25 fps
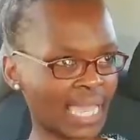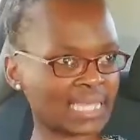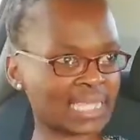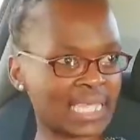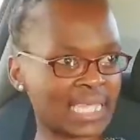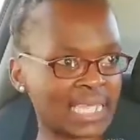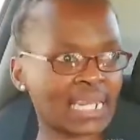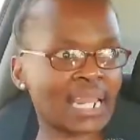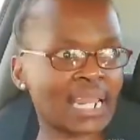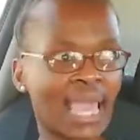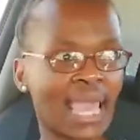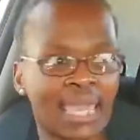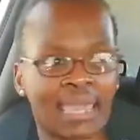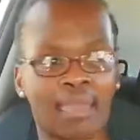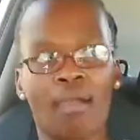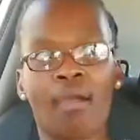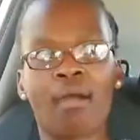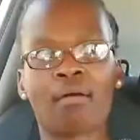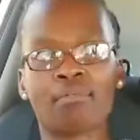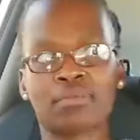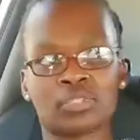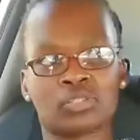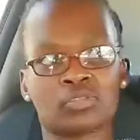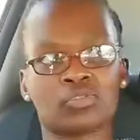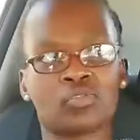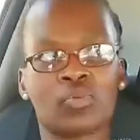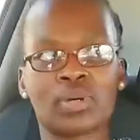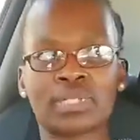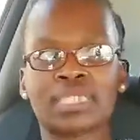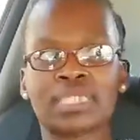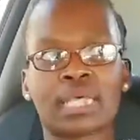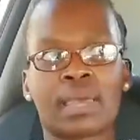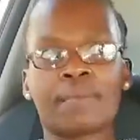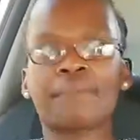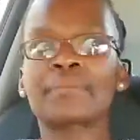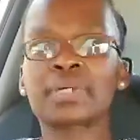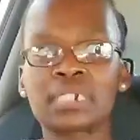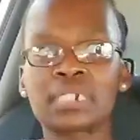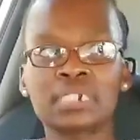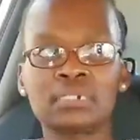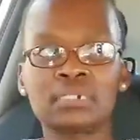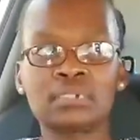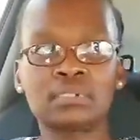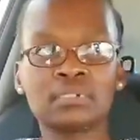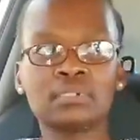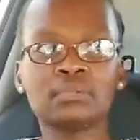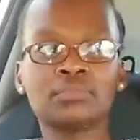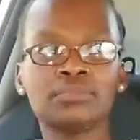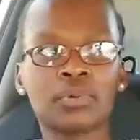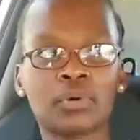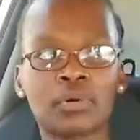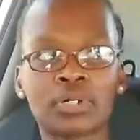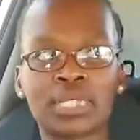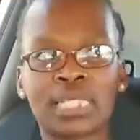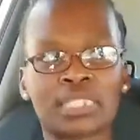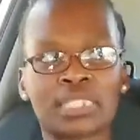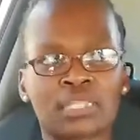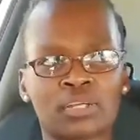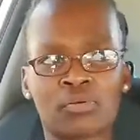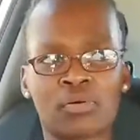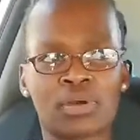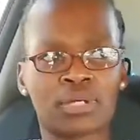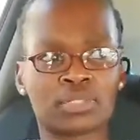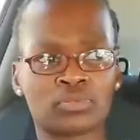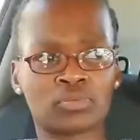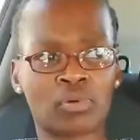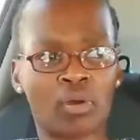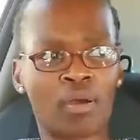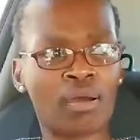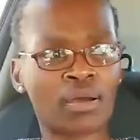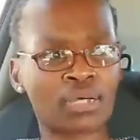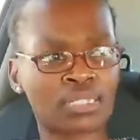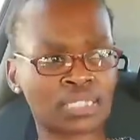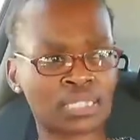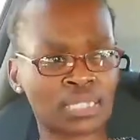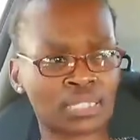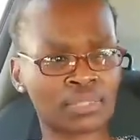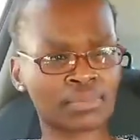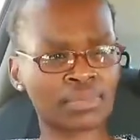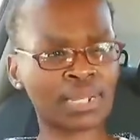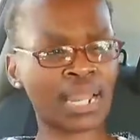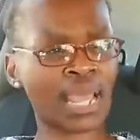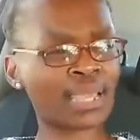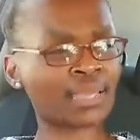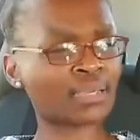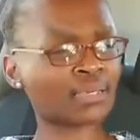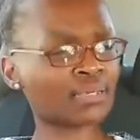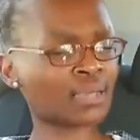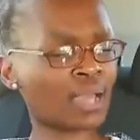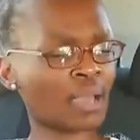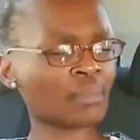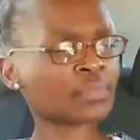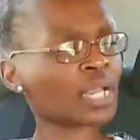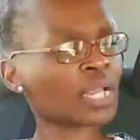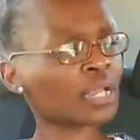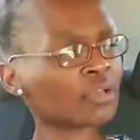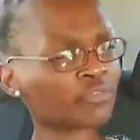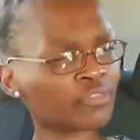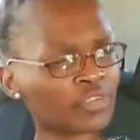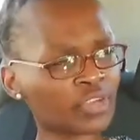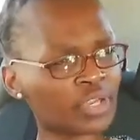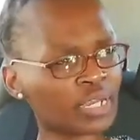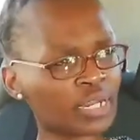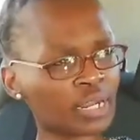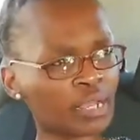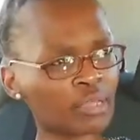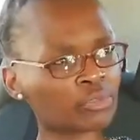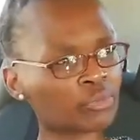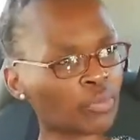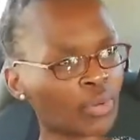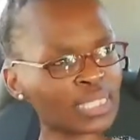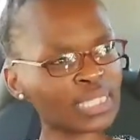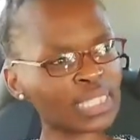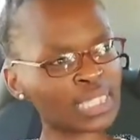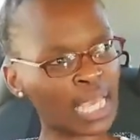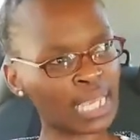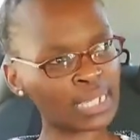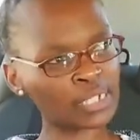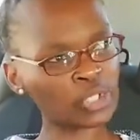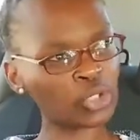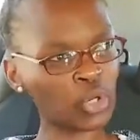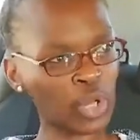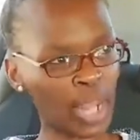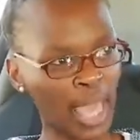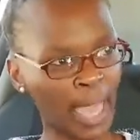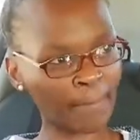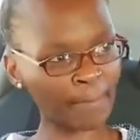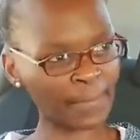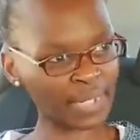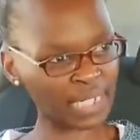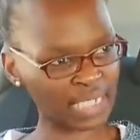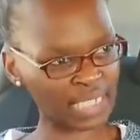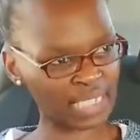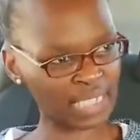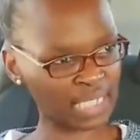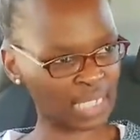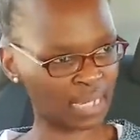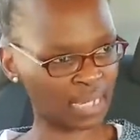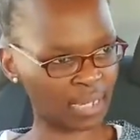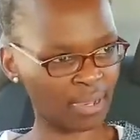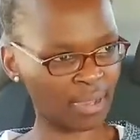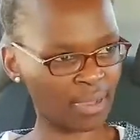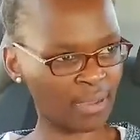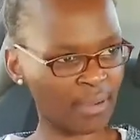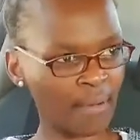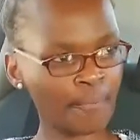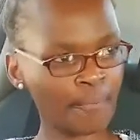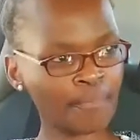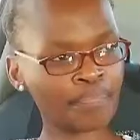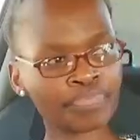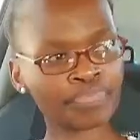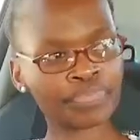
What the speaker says: Like I didn't like ask what's happening because I didn't want to ask. And I'm like, I'm trying to figure out what's actually happening here.